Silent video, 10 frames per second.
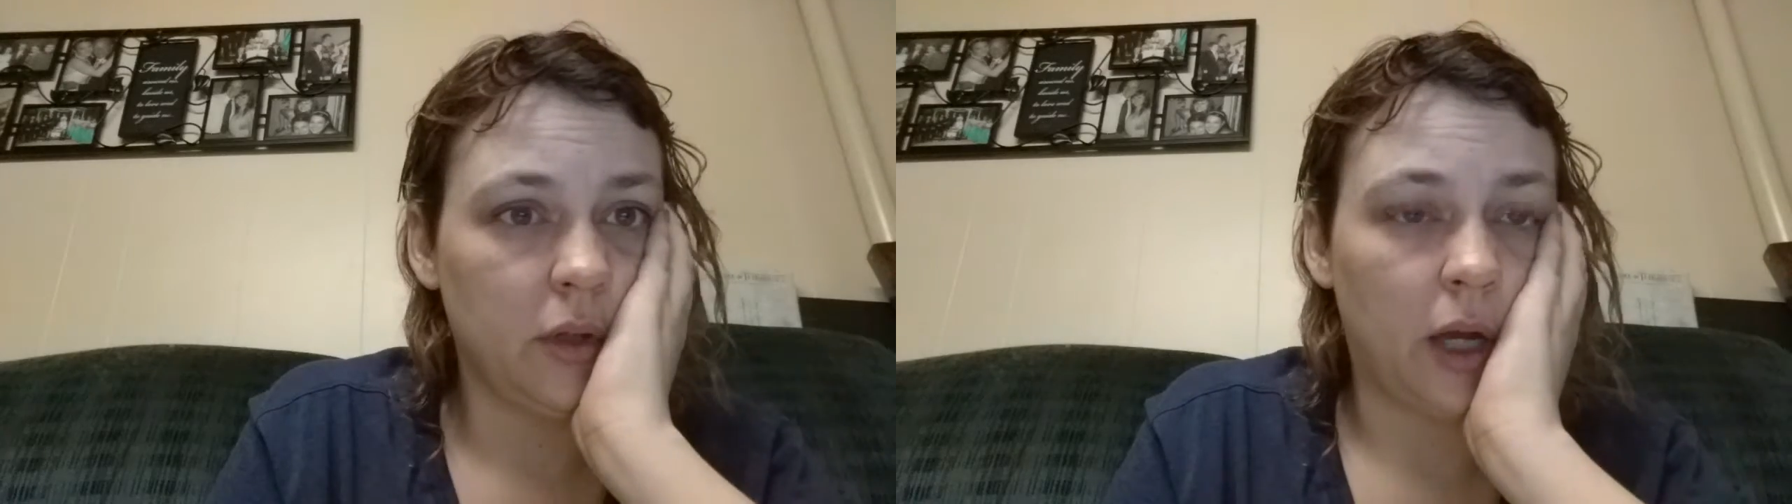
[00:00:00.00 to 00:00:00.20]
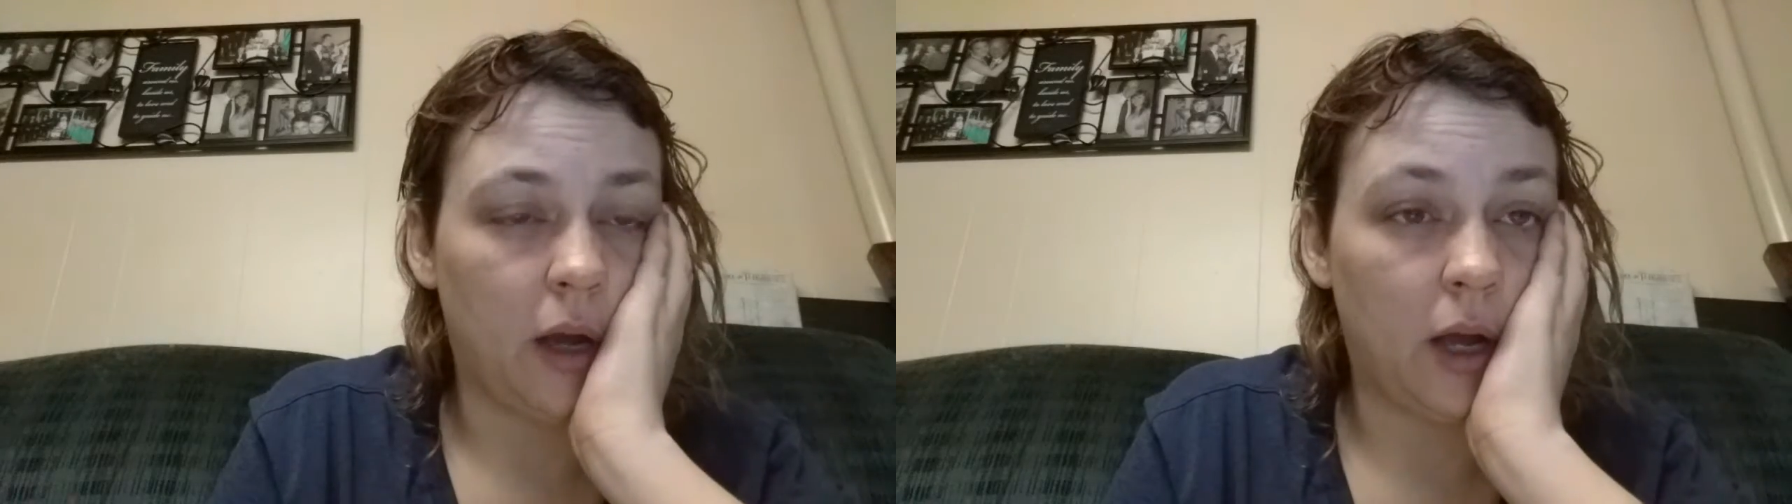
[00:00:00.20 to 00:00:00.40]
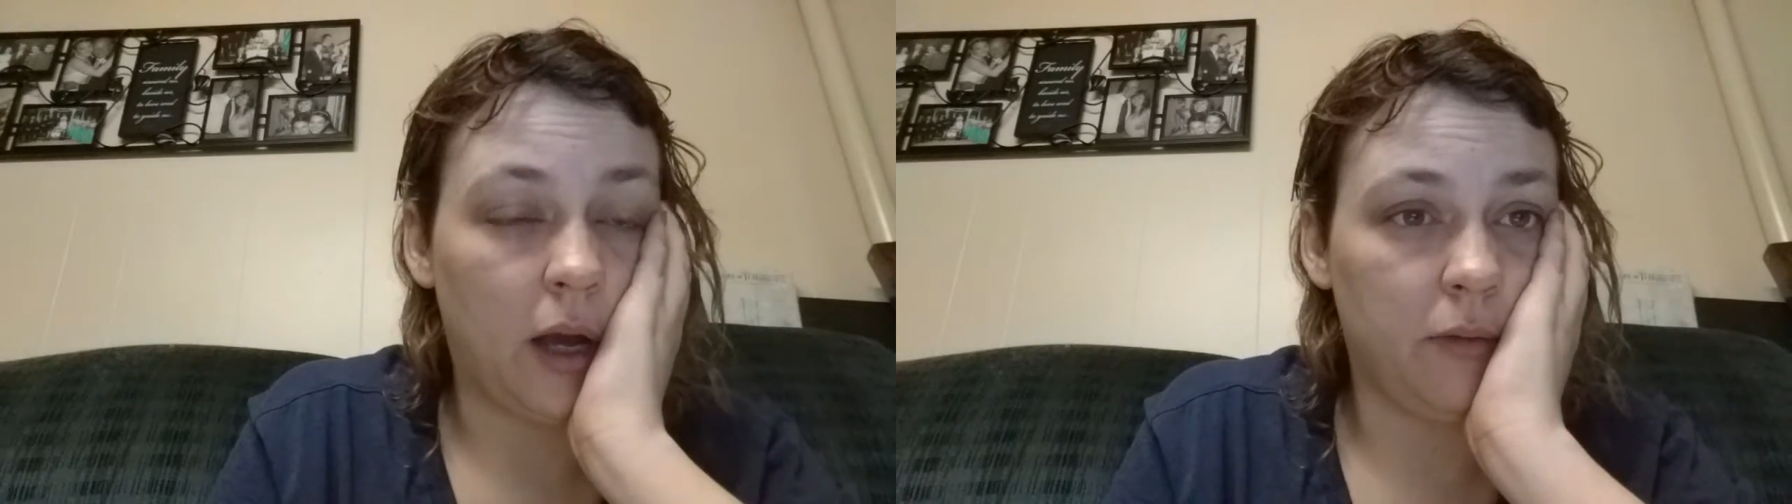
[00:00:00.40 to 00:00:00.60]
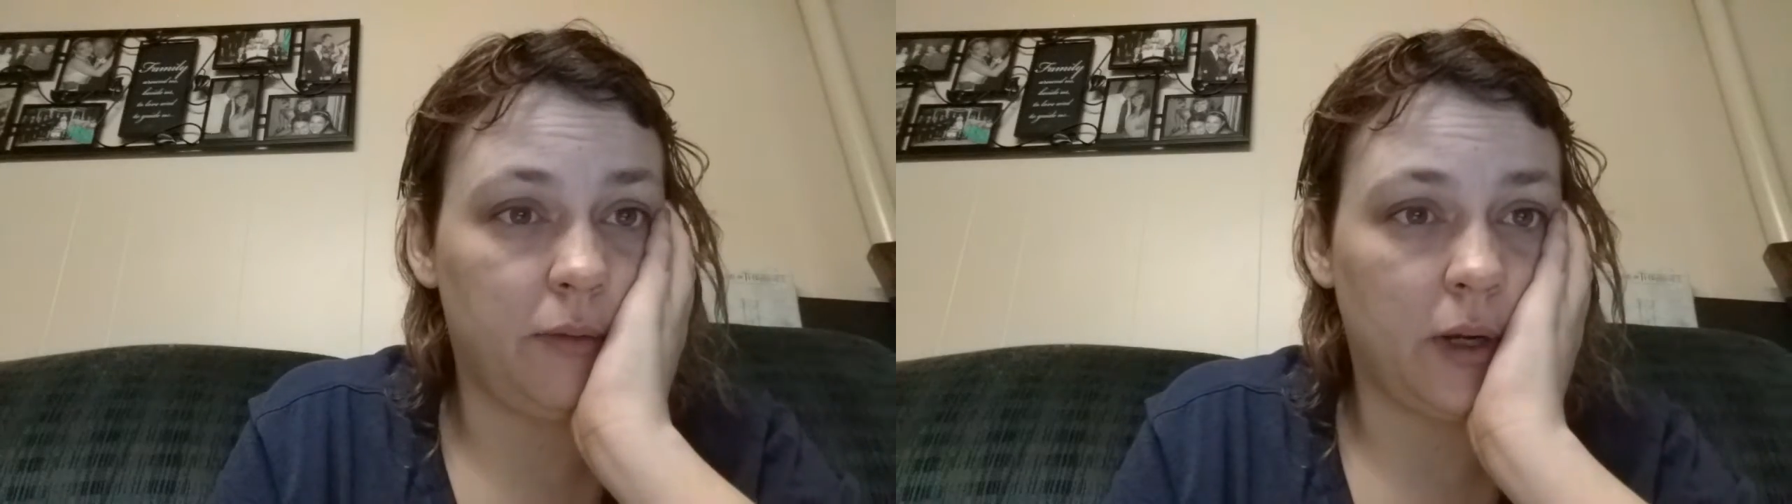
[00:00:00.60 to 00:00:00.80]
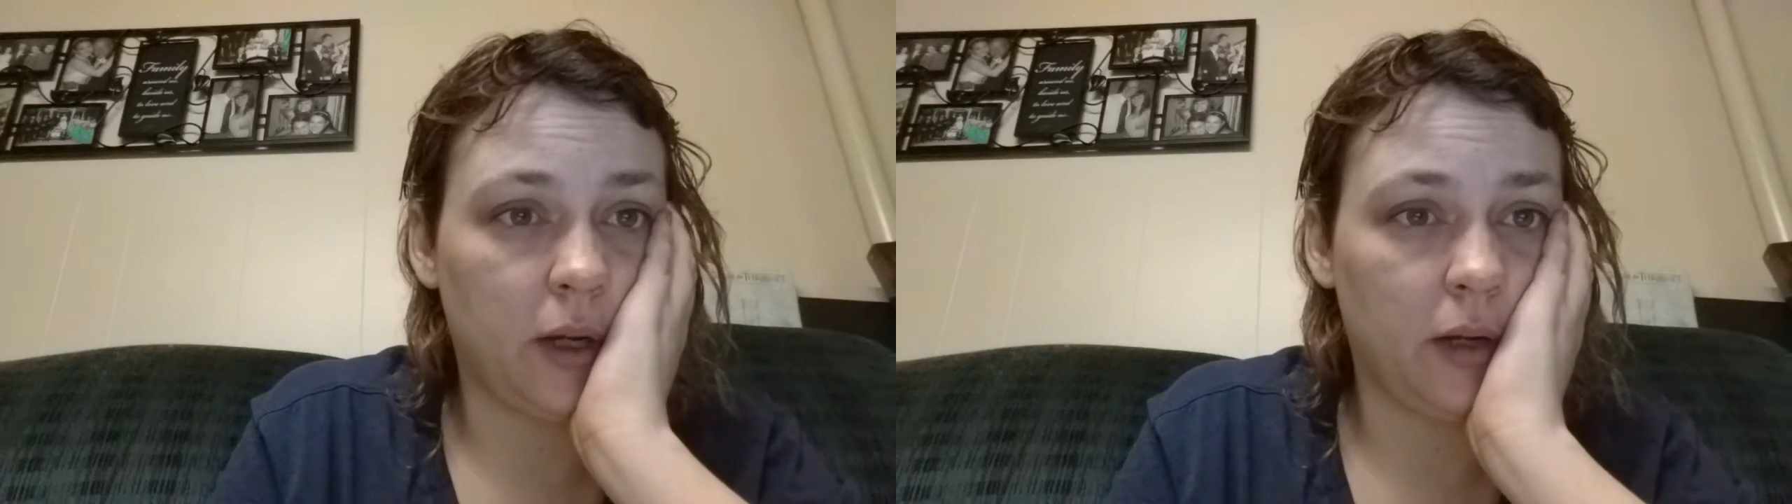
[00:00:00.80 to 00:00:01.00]
how, how
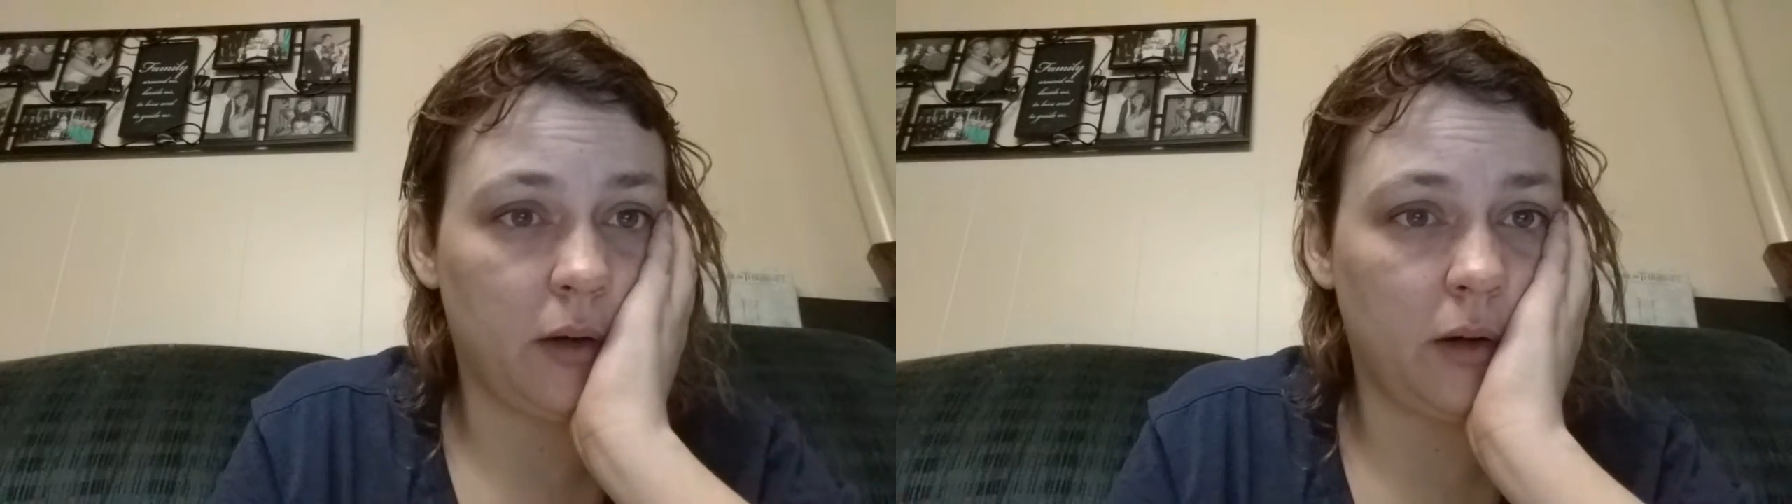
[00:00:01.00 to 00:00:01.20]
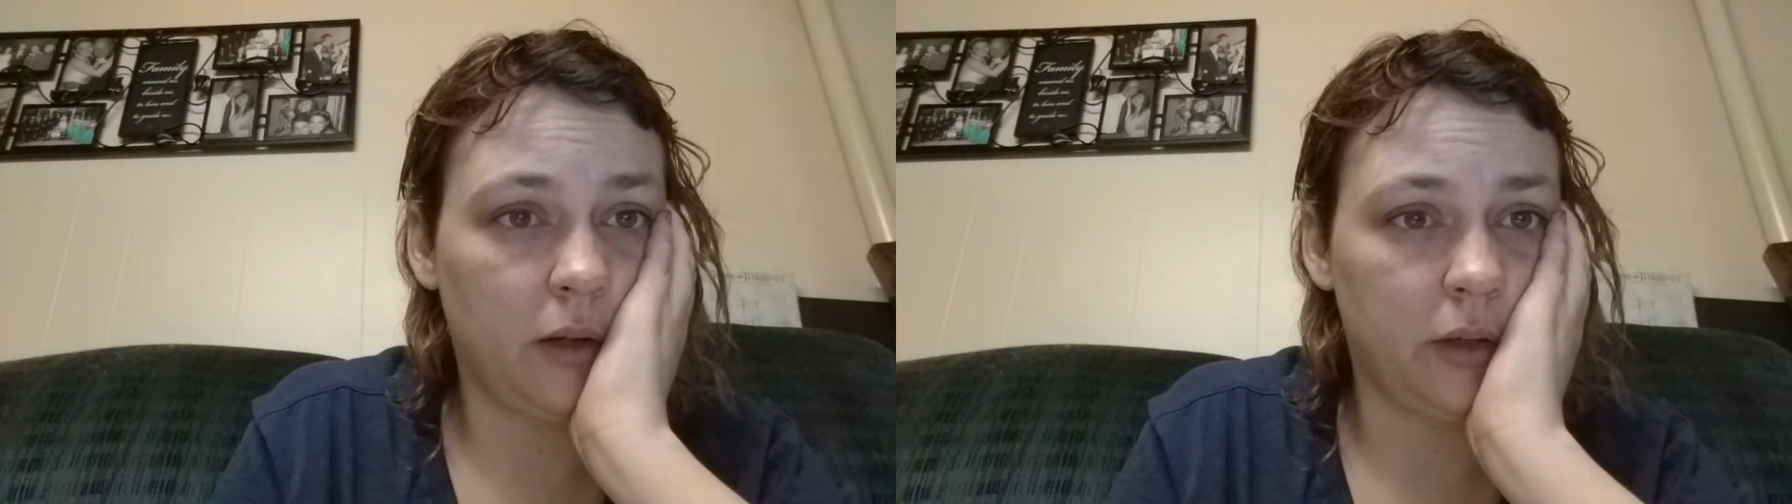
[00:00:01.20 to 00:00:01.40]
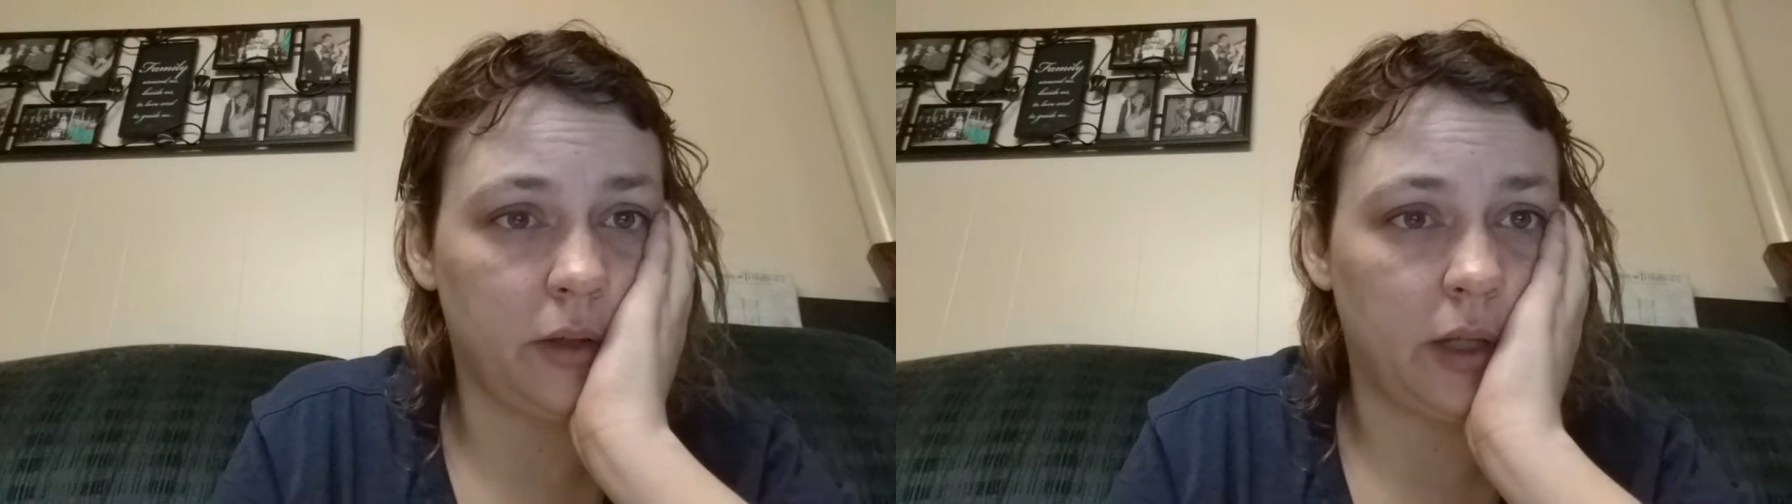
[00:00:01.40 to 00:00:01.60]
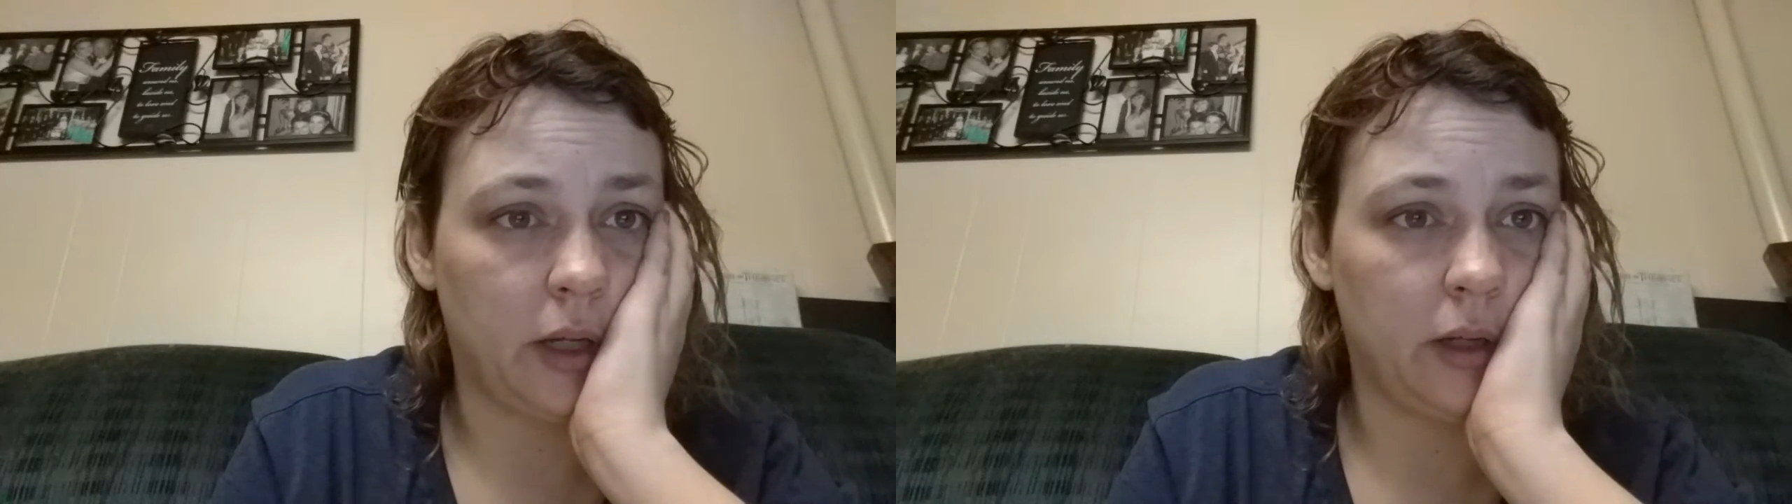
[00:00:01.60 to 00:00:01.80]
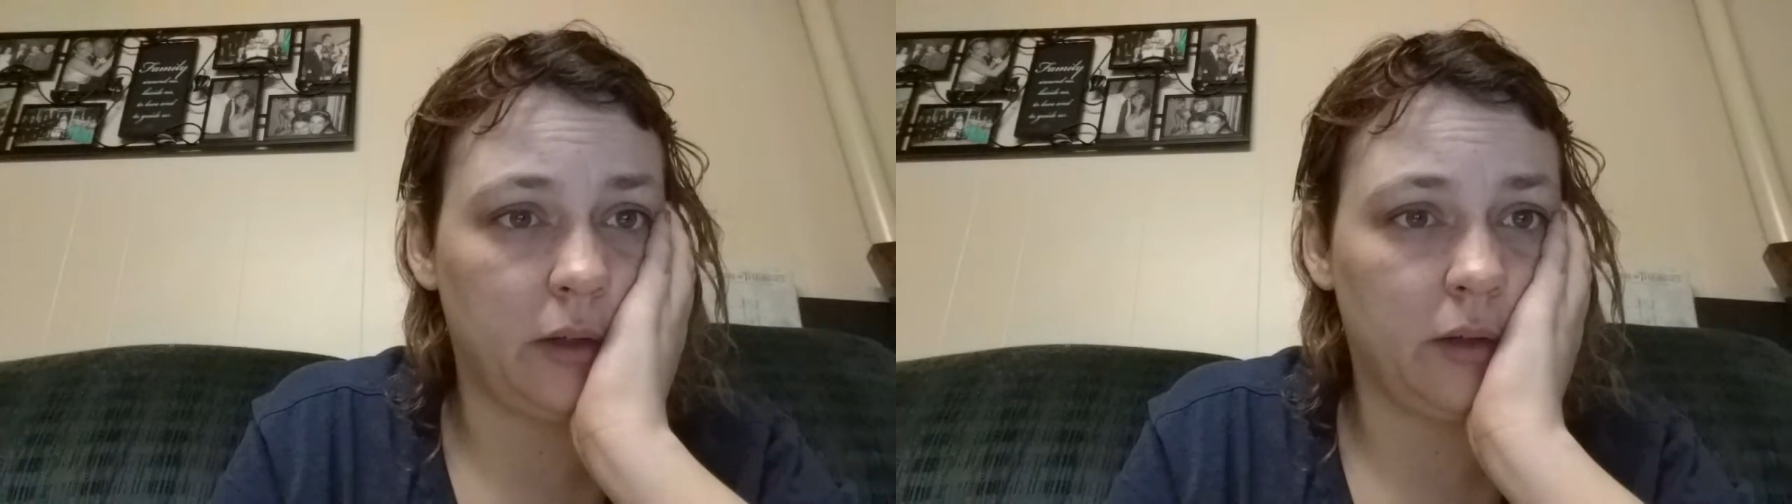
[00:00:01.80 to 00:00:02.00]
fucking hard is
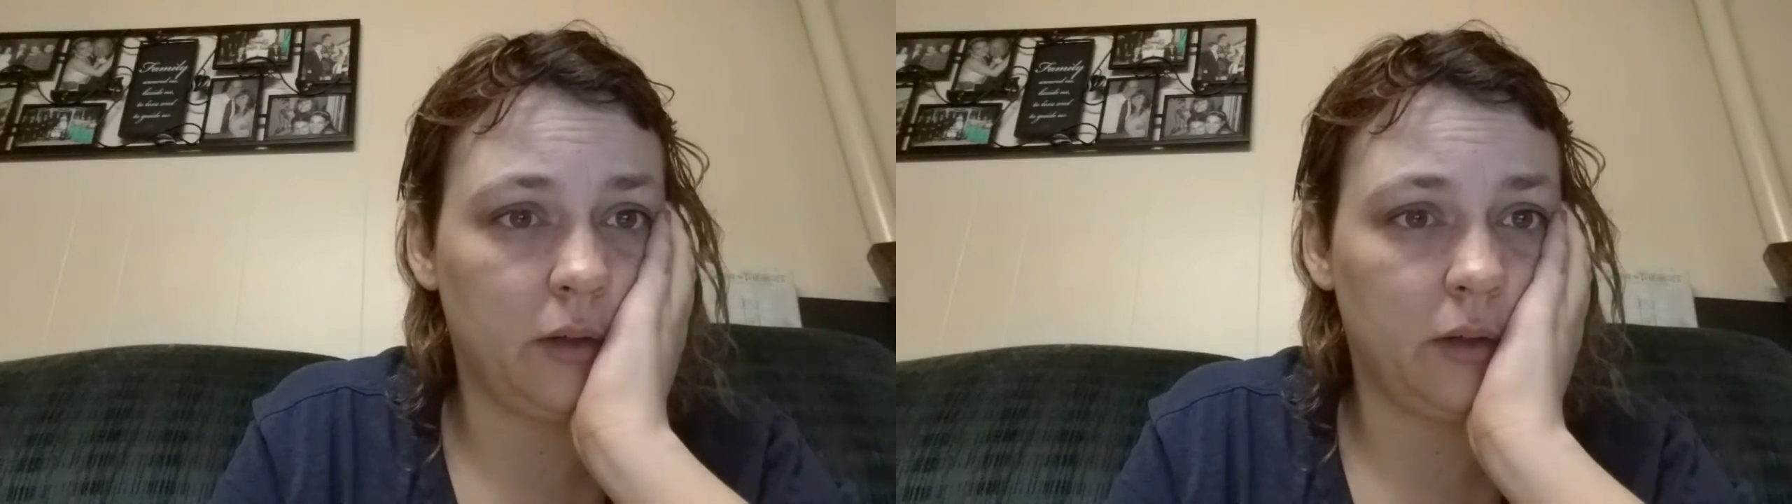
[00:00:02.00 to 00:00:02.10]
that?